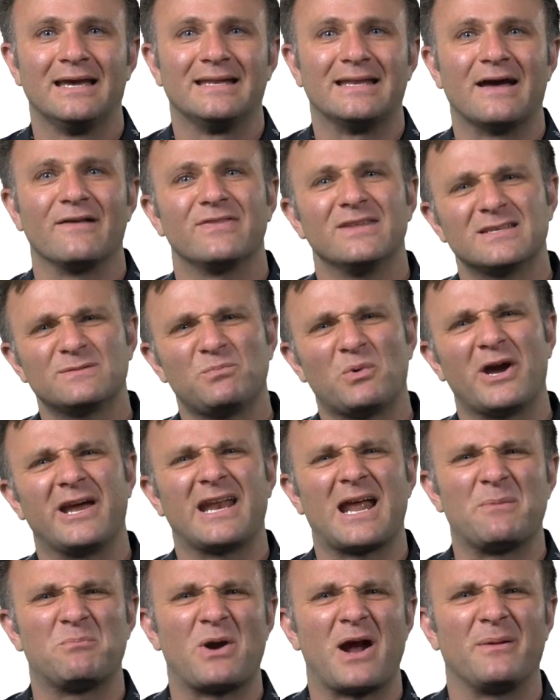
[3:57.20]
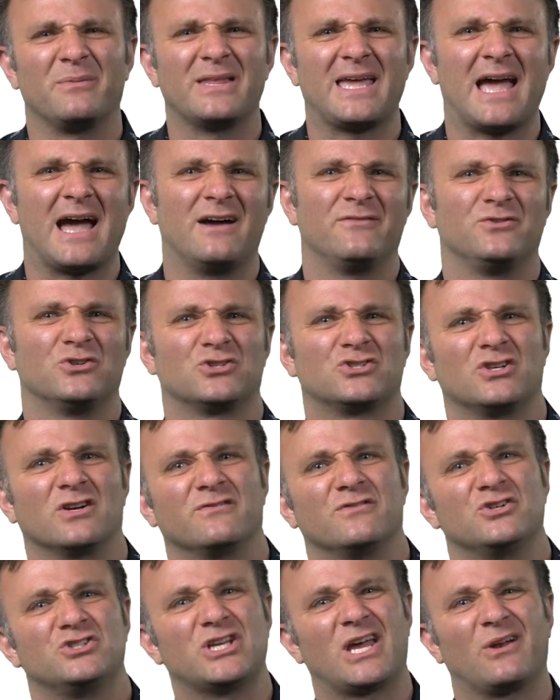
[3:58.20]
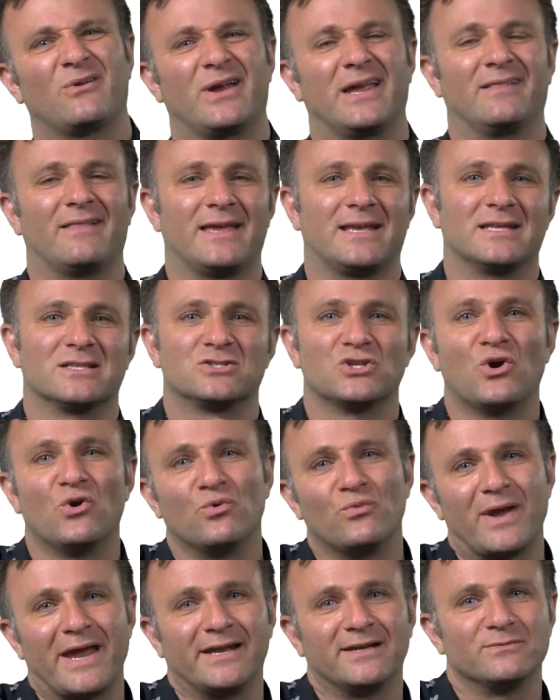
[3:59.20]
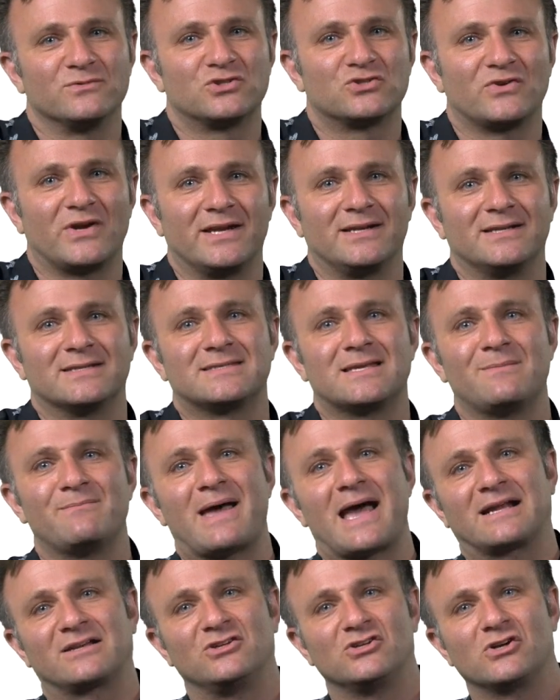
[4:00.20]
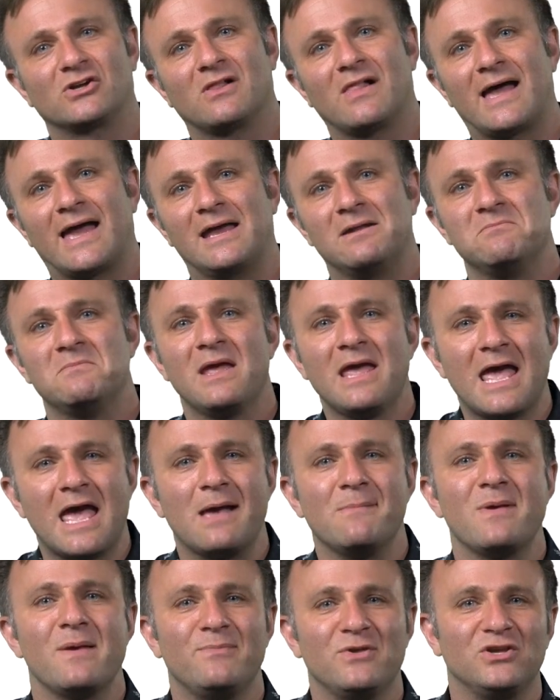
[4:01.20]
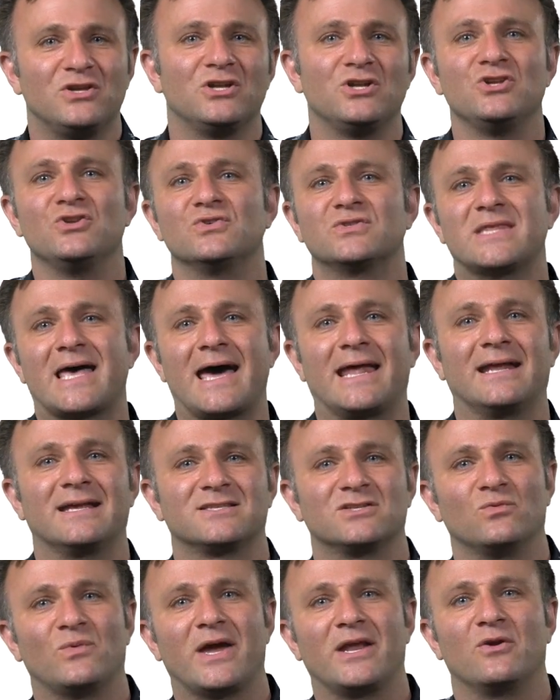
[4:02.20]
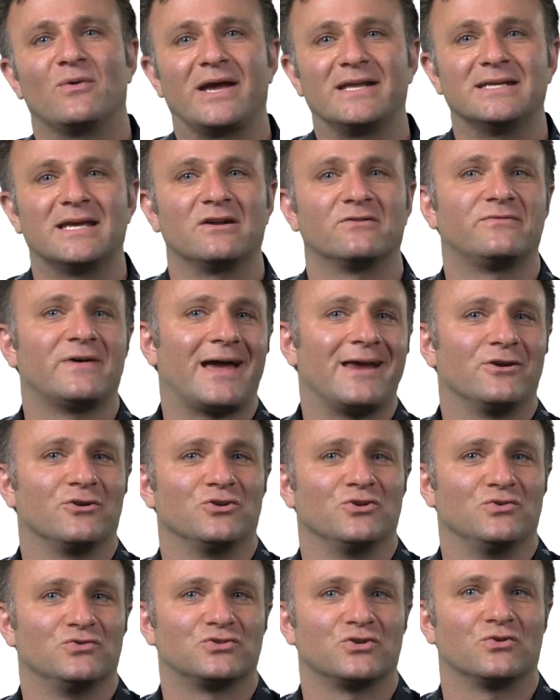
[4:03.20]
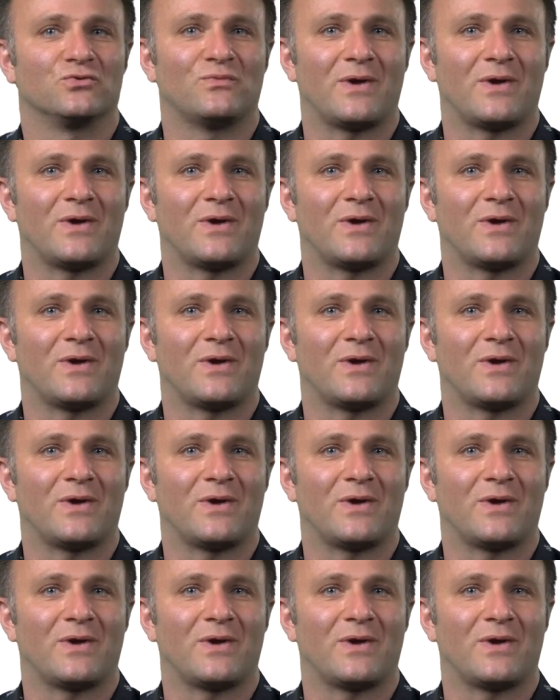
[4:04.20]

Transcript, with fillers: Now at this point, I'd probably have your server generate like its own random string to send back to your client, and maybe you can use that as a way to identify your user